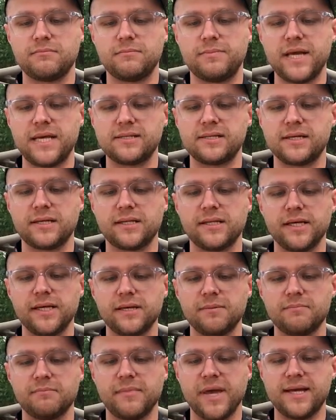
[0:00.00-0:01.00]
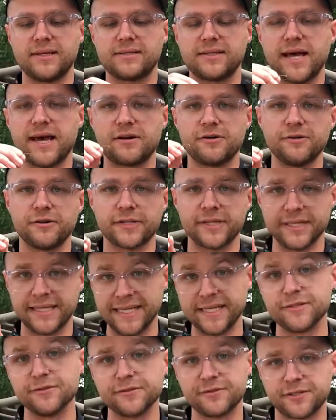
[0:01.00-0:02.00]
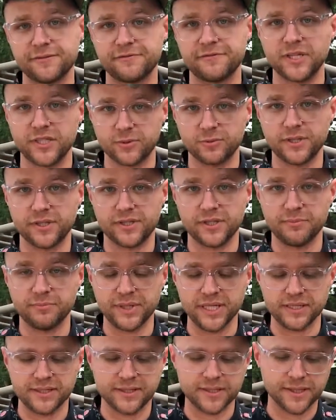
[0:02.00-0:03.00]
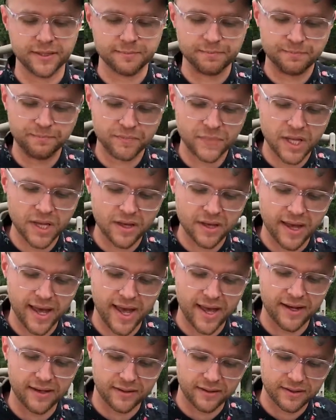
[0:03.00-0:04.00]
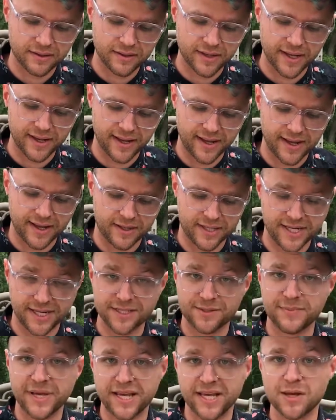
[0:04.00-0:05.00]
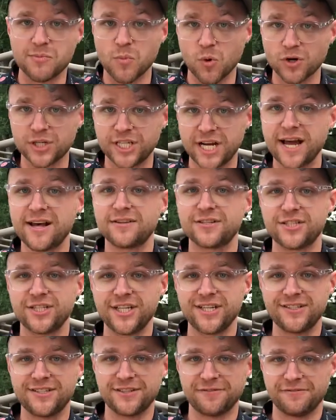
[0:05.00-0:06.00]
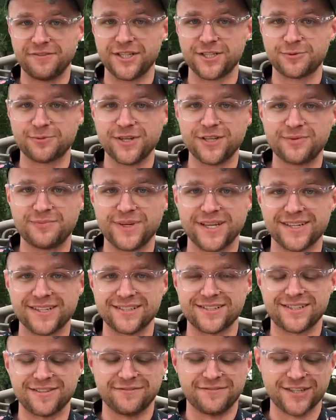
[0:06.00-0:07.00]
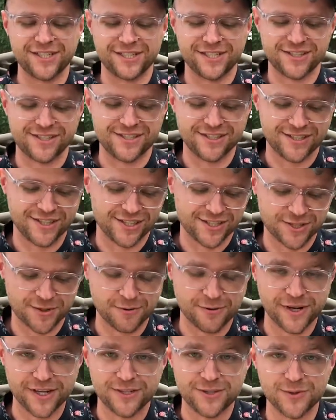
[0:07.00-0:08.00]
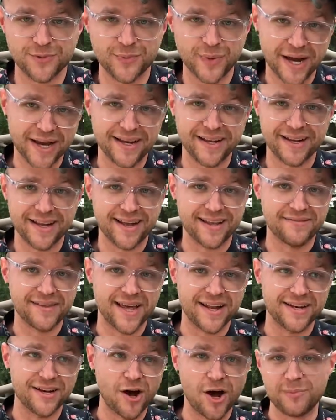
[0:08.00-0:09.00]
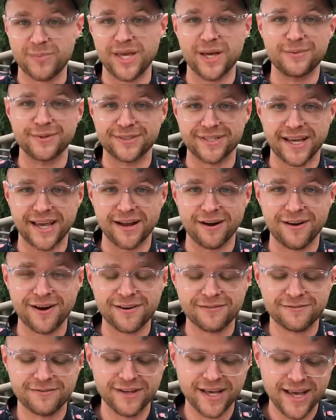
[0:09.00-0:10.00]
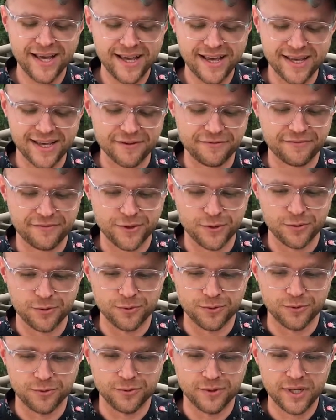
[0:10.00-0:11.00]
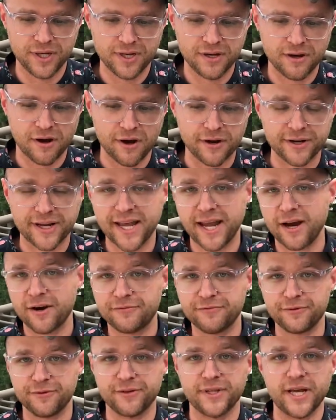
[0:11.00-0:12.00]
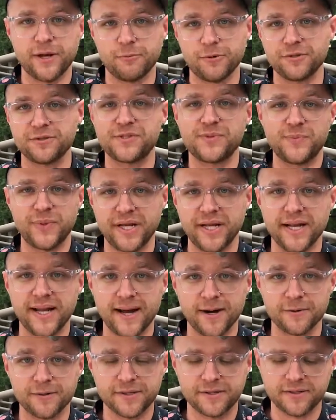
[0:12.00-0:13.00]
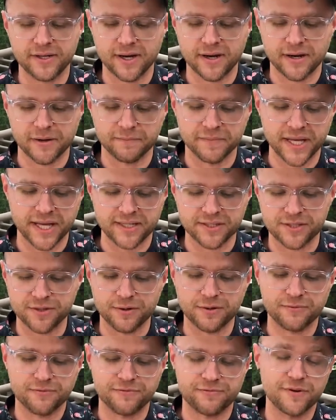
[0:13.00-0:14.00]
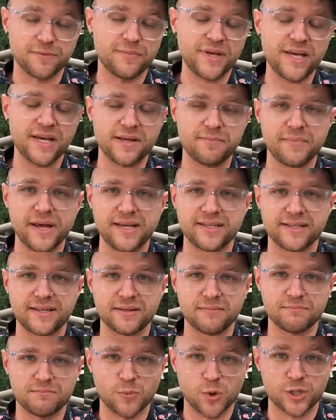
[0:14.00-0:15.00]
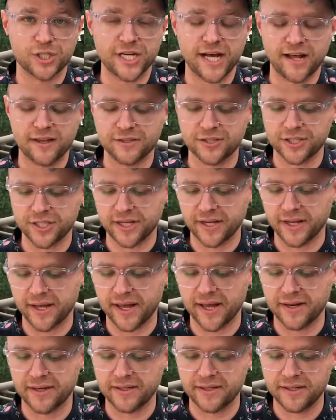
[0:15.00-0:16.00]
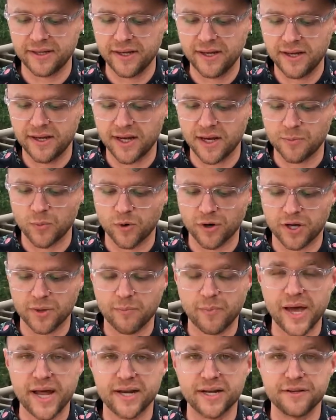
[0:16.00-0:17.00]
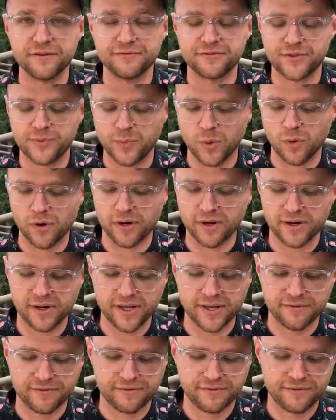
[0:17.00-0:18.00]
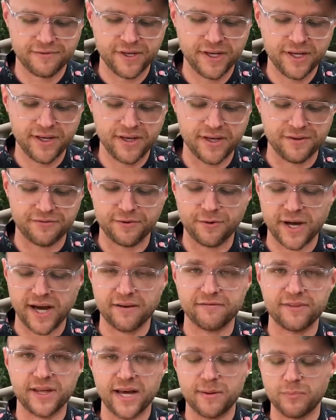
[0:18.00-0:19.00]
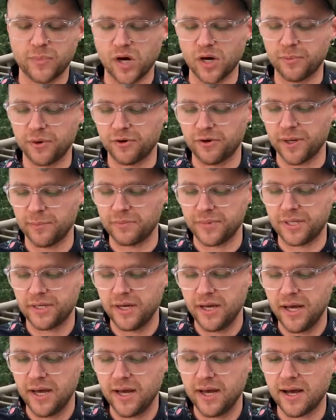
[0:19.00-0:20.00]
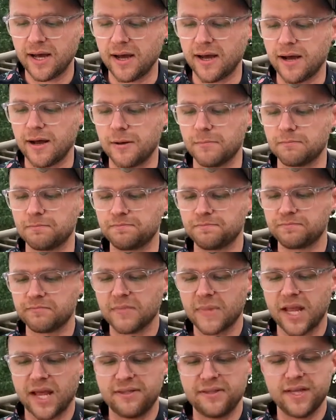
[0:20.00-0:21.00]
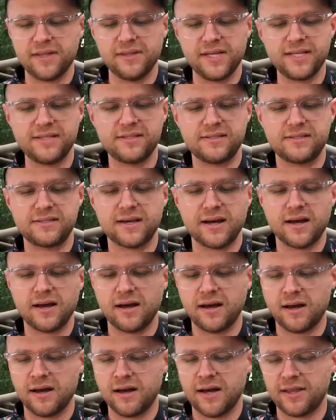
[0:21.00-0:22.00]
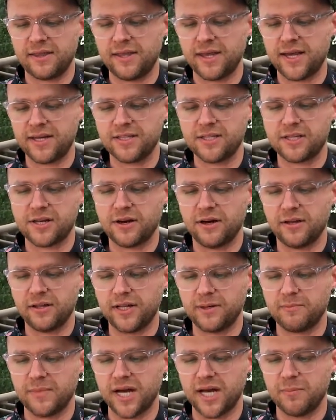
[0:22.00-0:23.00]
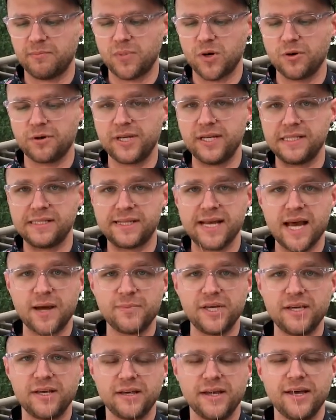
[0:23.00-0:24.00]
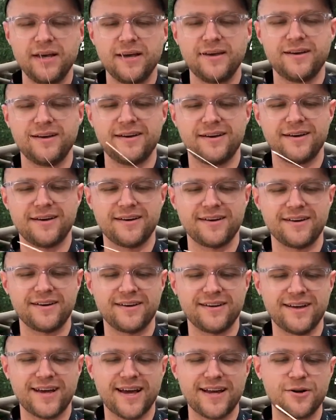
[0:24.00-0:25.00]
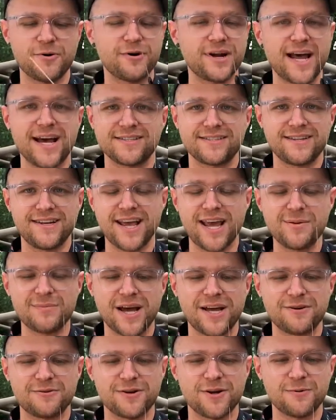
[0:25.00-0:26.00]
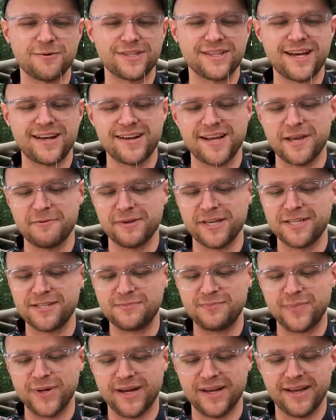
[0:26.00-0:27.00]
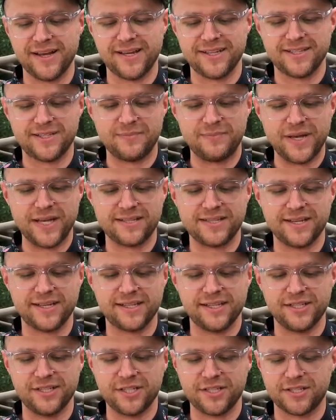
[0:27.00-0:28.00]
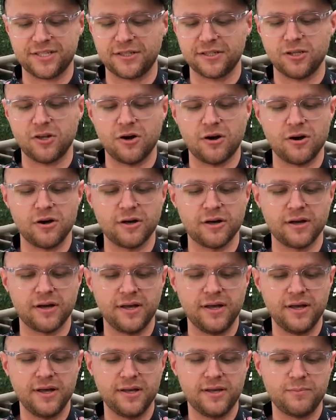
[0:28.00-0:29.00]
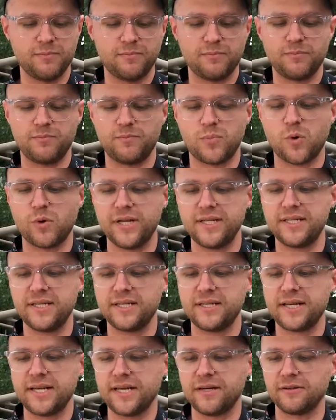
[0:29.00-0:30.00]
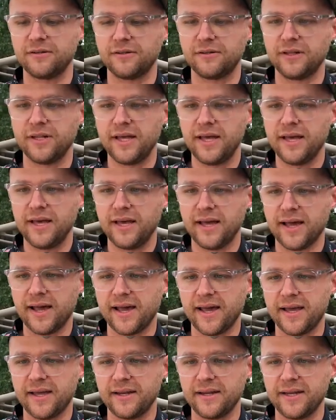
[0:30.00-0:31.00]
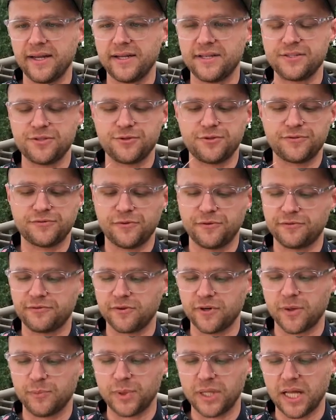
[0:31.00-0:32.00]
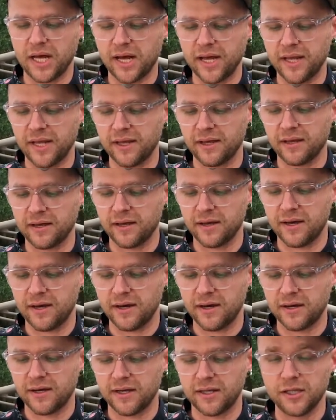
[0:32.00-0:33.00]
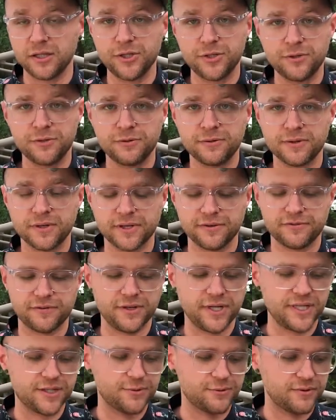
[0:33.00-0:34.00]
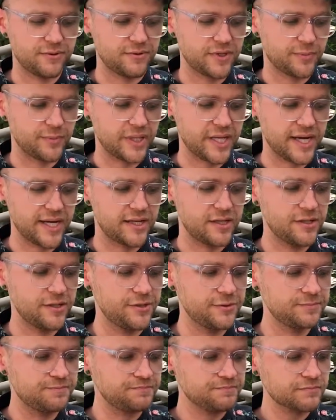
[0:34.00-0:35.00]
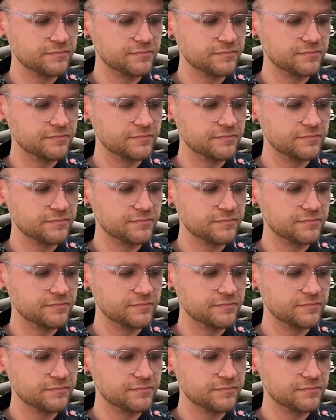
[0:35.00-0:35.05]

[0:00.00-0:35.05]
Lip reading: basically makes that hook legal to fish with in BC. And it does make it more challenging to fish with, because the fish isn't just going to bite it and then not be able to get off. If you aren't careful, they will spit it out. And so for me, it makes it more challenging and a more competitive sport if you have that barb crimped. And then this, I think I just call it my pokey stabby. I know it has a name. I don't know what that name is, but it's basically just a long pointed needle, and it is useful for applying glue if you need to apply glue.